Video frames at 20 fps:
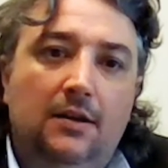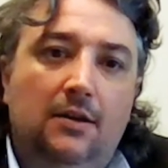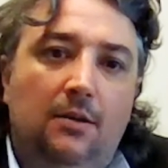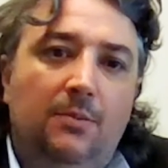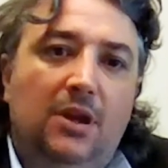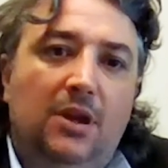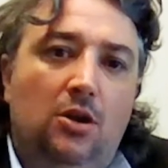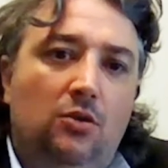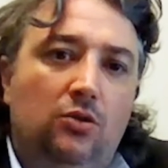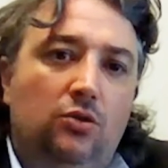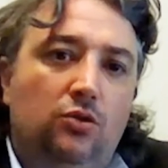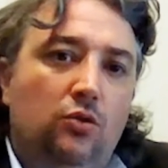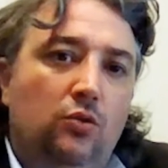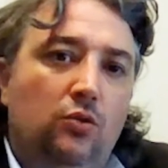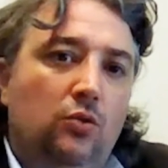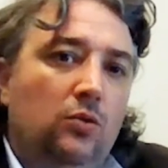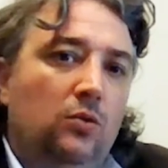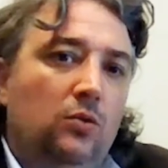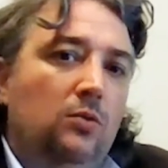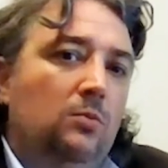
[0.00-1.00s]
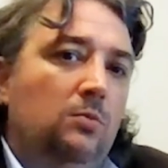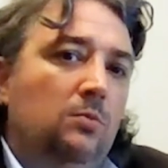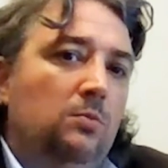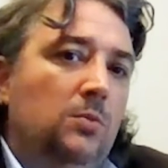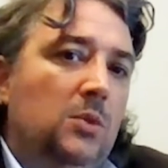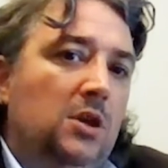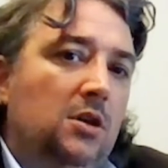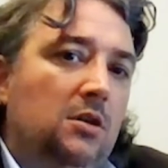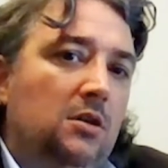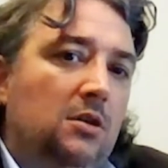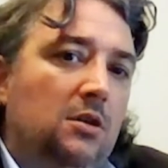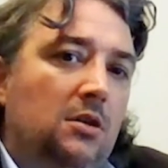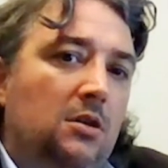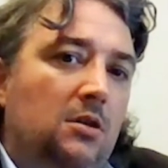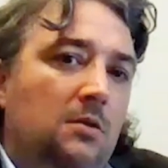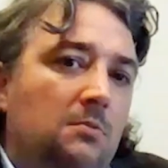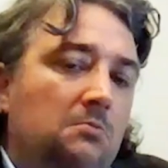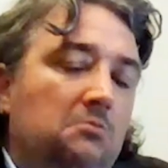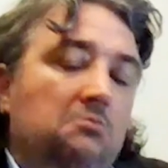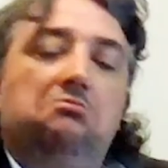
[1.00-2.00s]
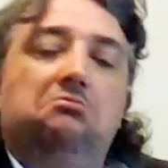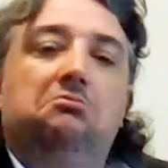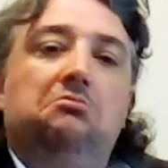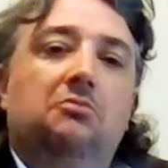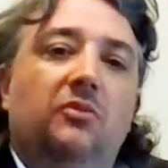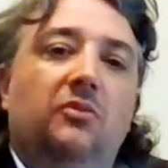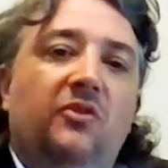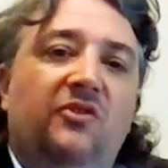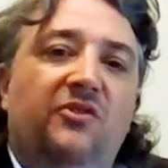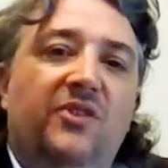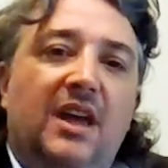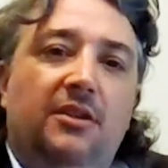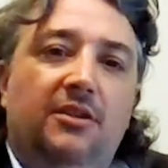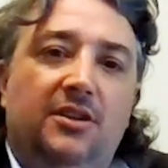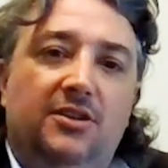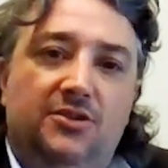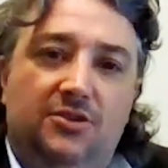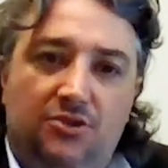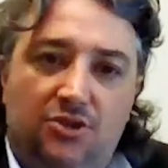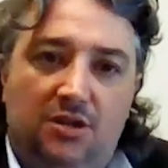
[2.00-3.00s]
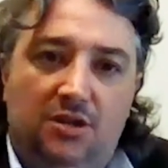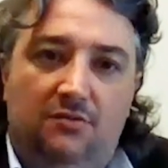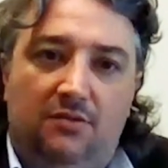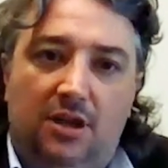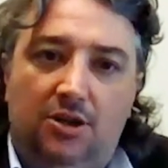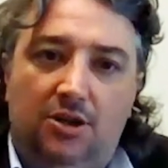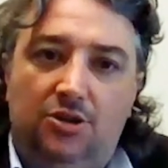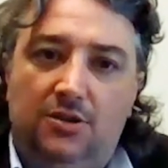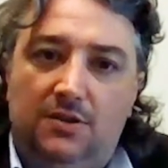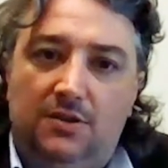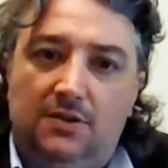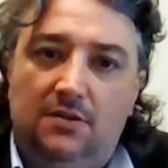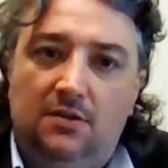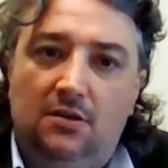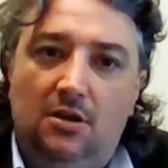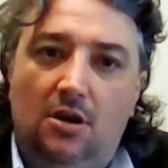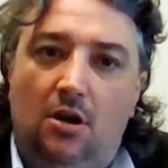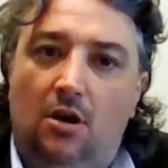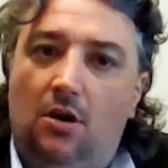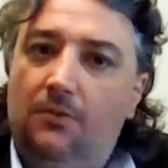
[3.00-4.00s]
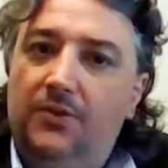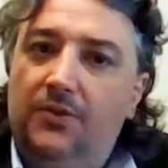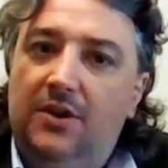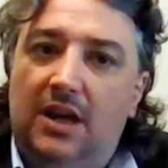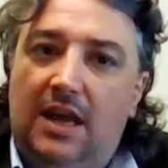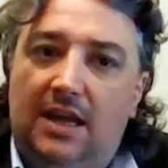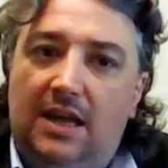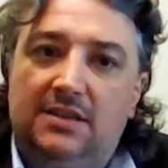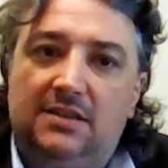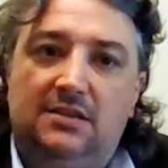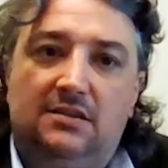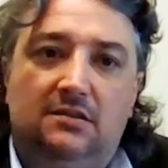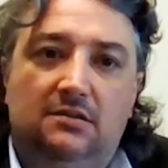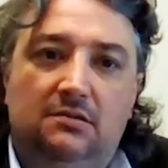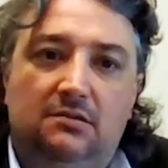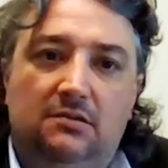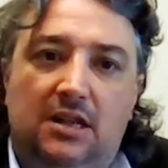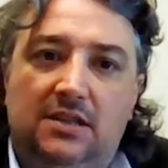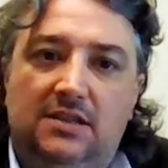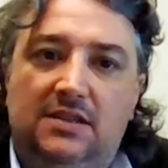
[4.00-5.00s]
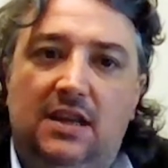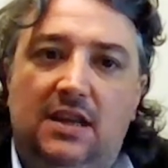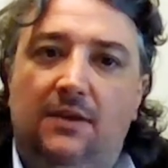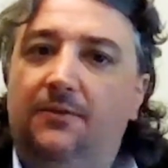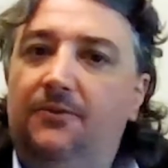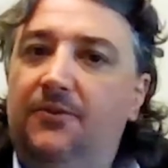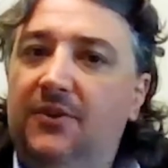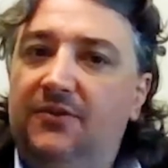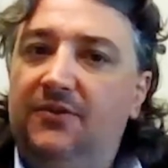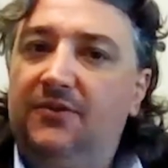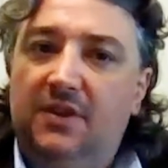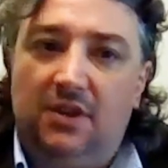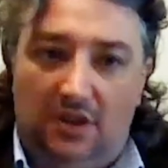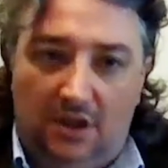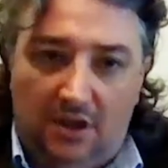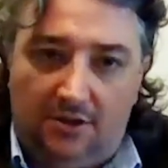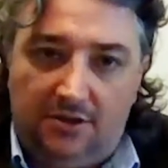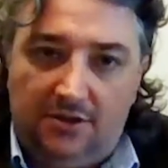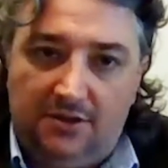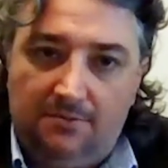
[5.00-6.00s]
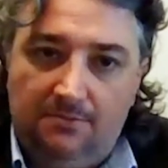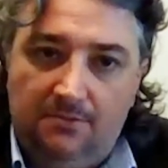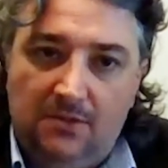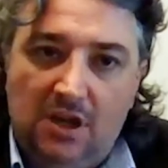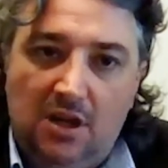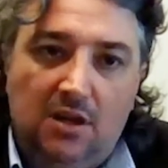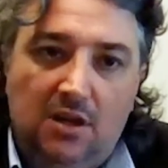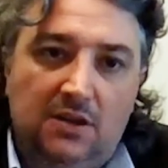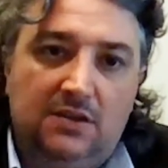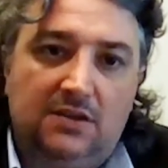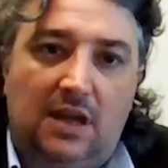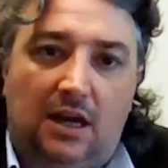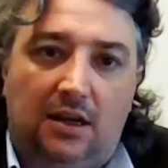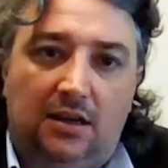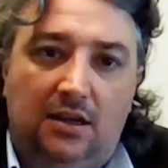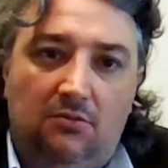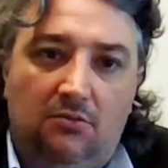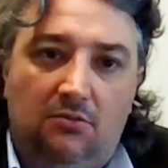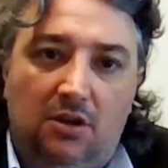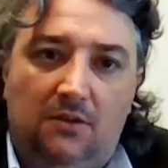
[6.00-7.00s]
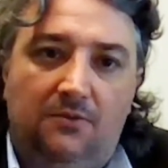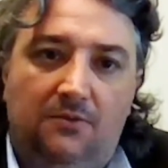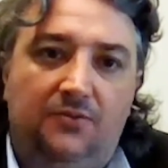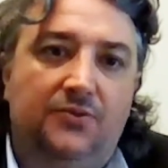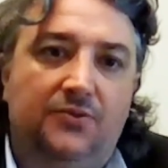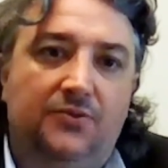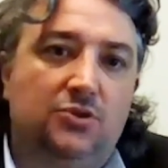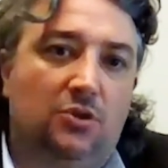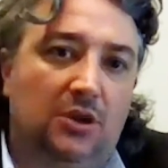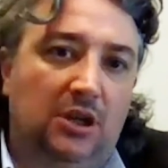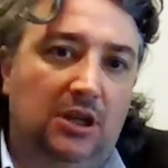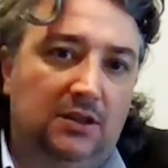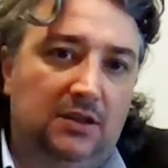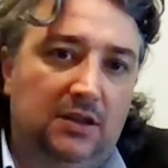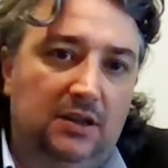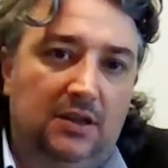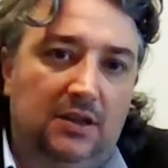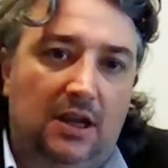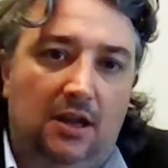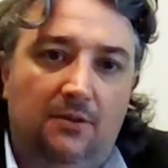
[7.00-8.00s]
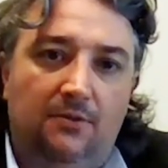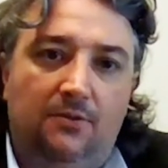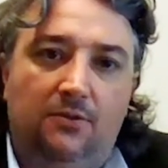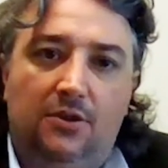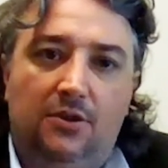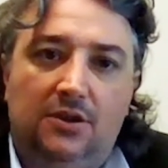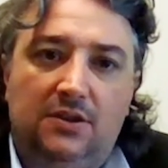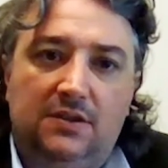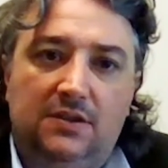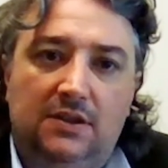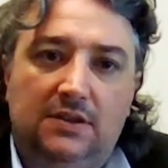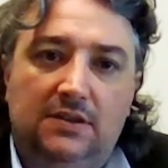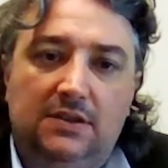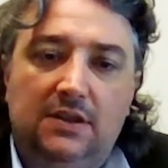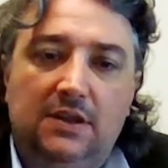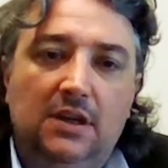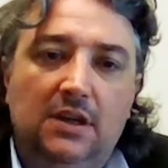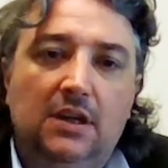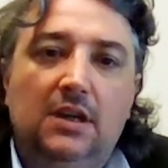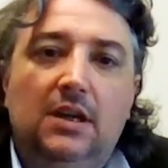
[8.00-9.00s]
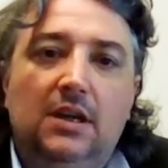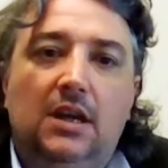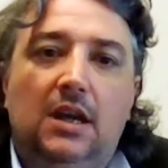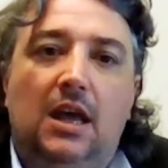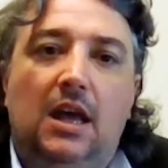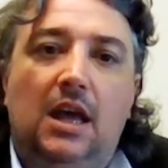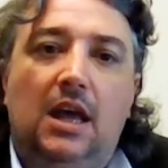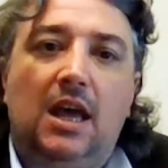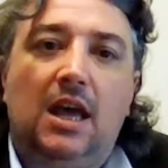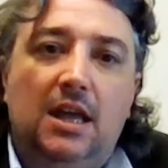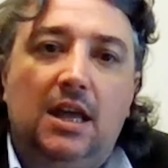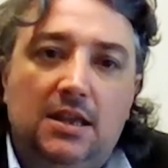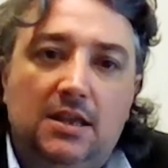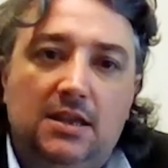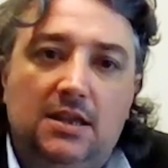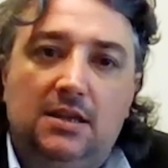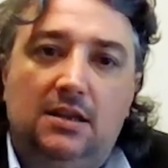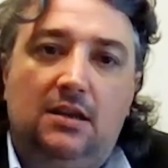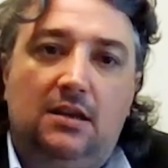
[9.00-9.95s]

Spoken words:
belong to various generations of the last, let's say, 50 years, starting with Sorin Titel, for instance. And